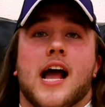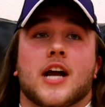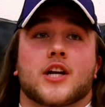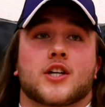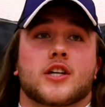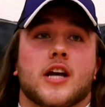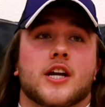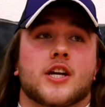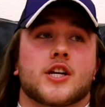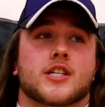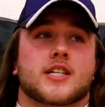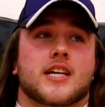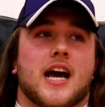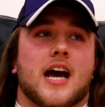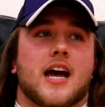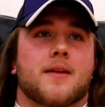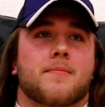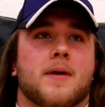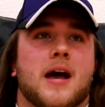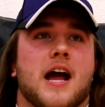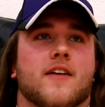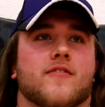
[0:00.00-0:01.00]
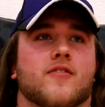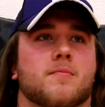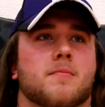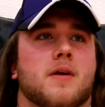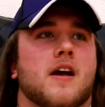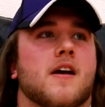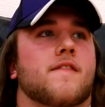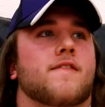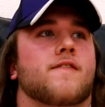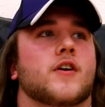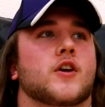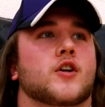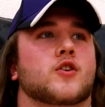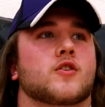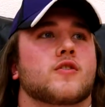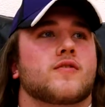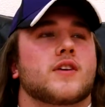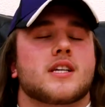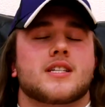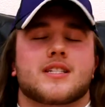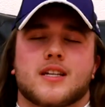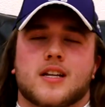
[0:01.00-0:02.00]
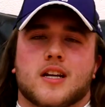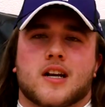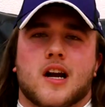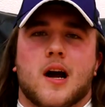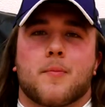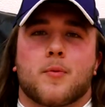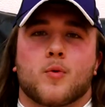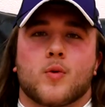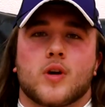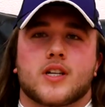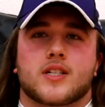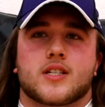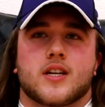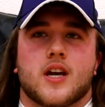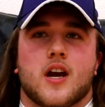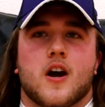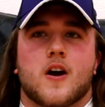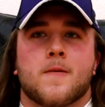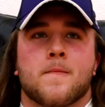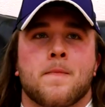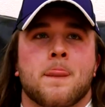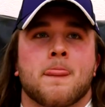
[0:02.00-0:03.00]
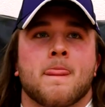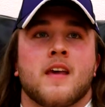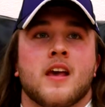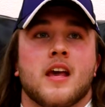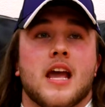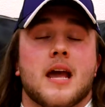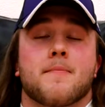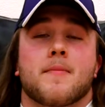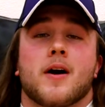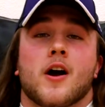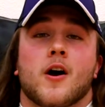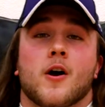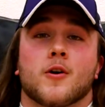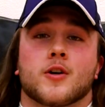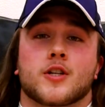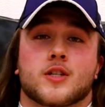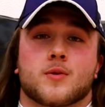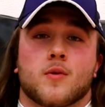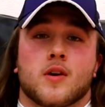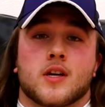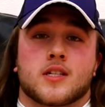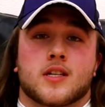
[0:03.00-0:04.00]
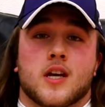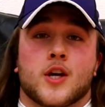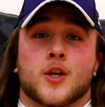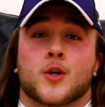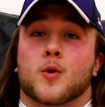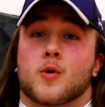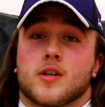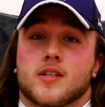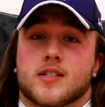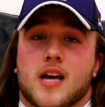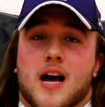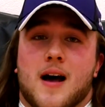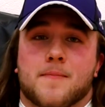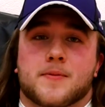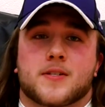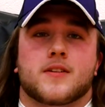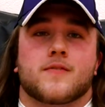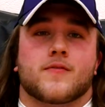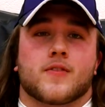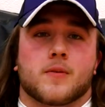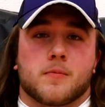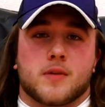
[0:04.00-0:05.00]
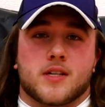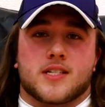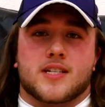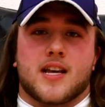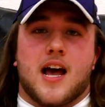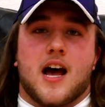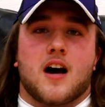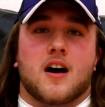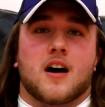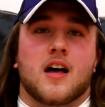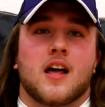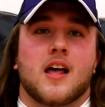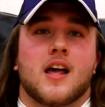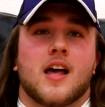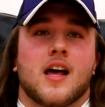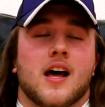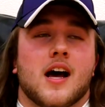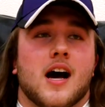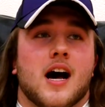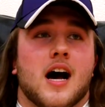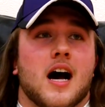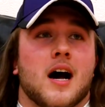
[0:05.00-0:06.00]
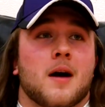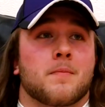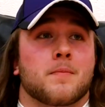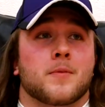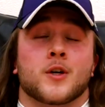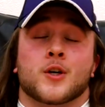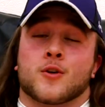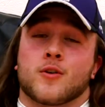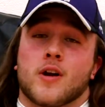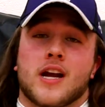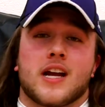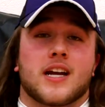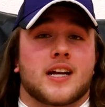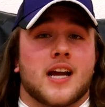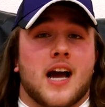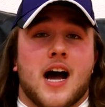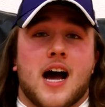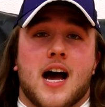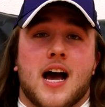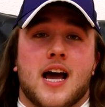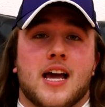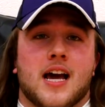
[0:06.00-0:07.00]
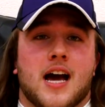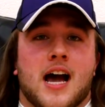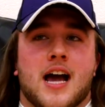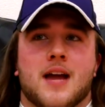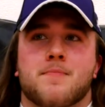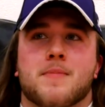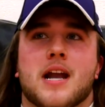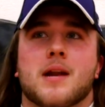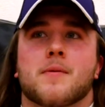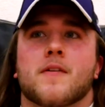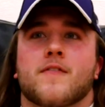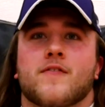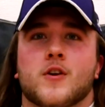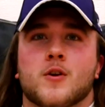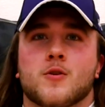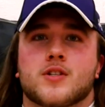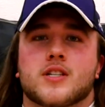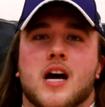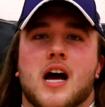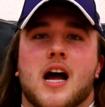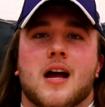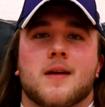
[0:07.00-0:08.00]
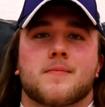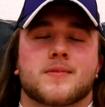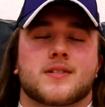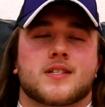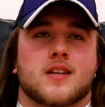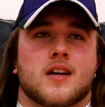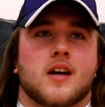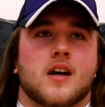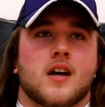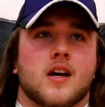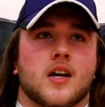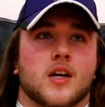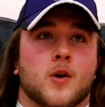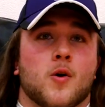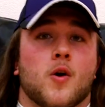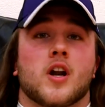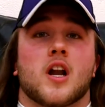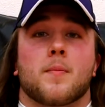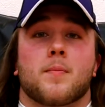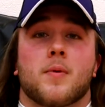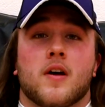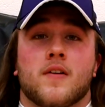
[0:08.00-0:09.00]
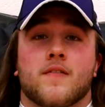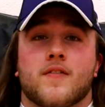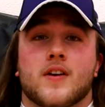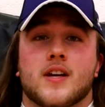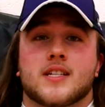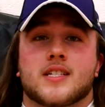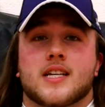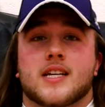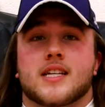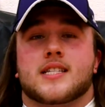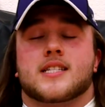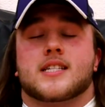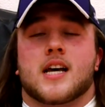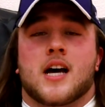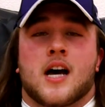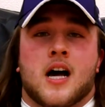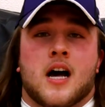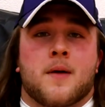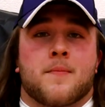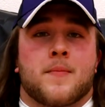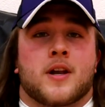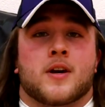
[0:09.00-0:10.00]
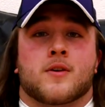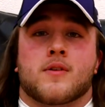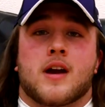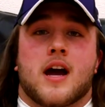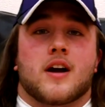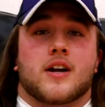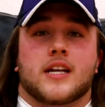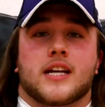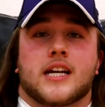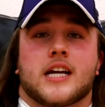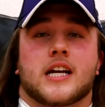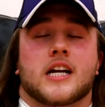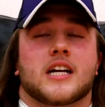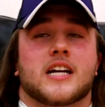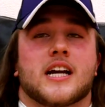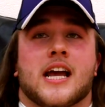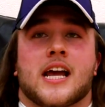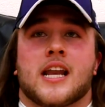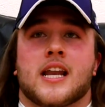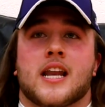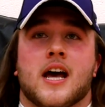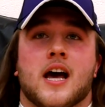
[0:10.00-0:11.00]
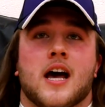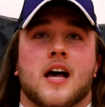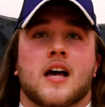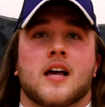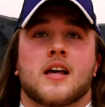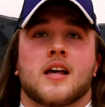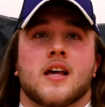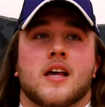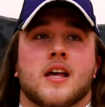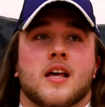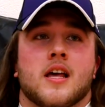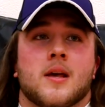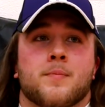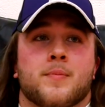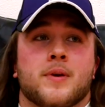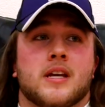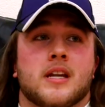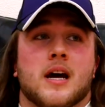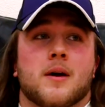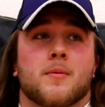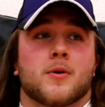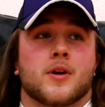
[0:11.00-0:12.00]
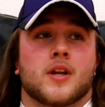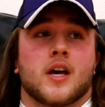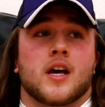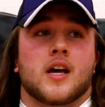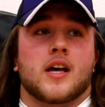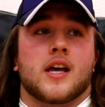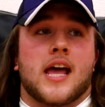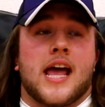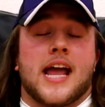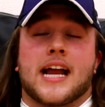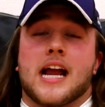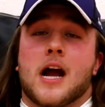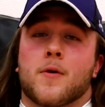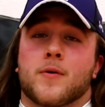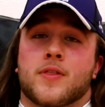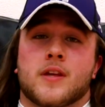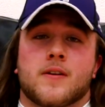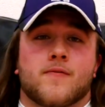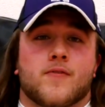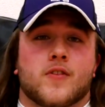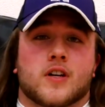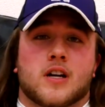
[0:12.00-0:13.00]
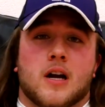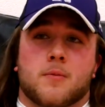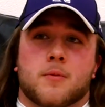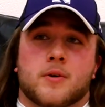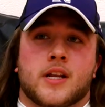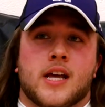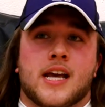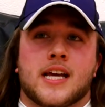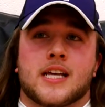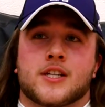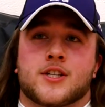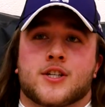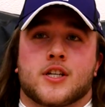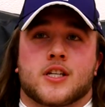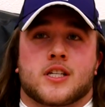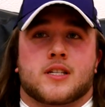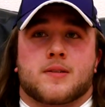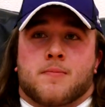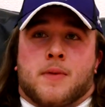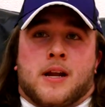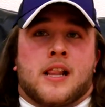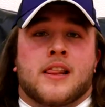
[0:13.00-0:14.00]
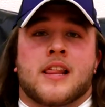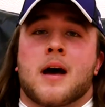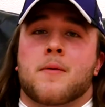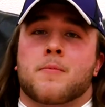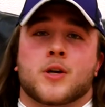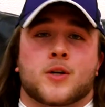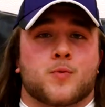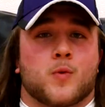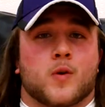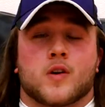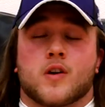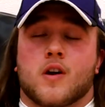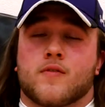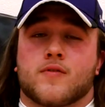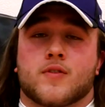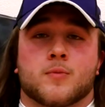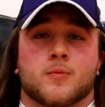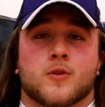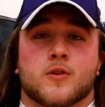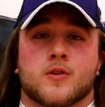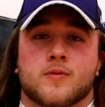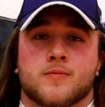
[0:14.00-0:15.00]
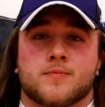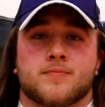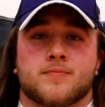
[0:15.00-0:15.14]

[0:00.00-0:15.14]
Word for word: actually, I just got back from my official visit a couple weeks ago, and my host was uh, Jordan Thompson from LaSalle. Um, great guy. I had met him a few times going up on visits um, and around here, and uh, being able to hang out with them for a couple days just made it that much more comfortable.